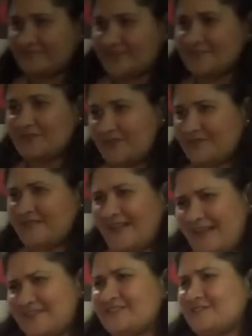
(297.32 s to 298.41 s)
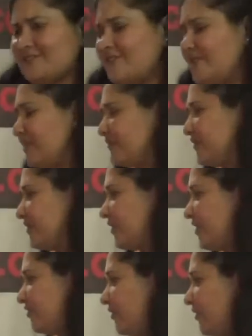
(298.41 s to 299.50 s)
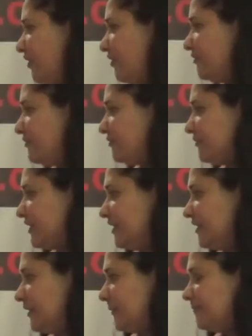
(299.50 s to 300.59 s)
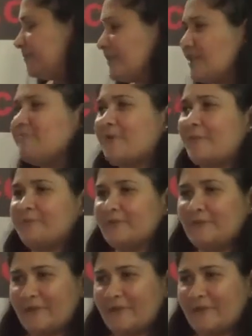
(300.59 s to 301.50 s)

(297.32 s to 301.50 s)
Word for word: And if you look at a lot of the popular